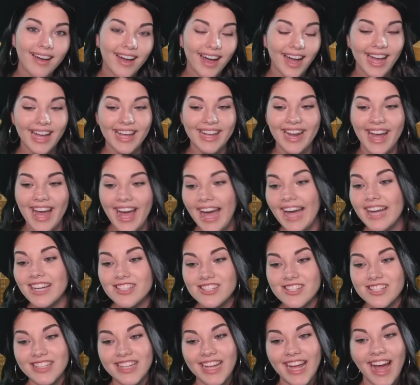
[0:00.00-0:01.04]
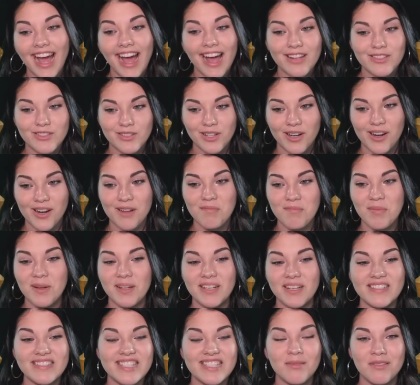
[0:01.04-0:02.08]
I had actually asked her to put
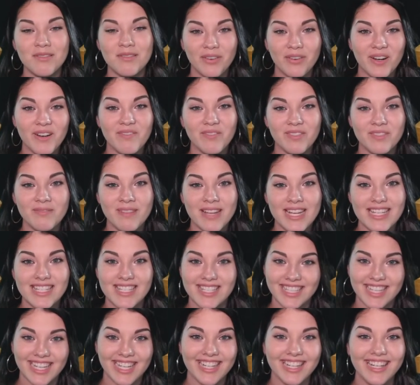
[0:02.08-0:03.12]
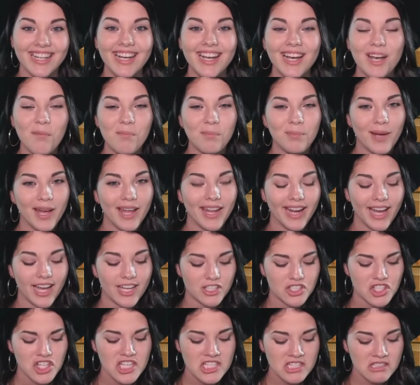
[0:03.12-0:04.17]
in some of her information, but
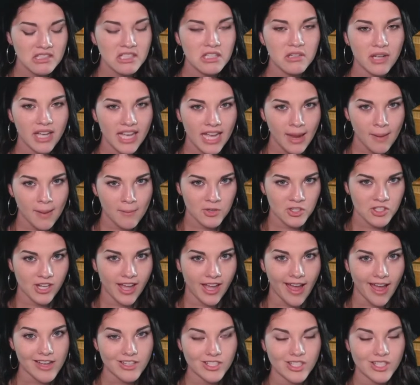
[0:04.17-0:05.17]
she's a little camera shy.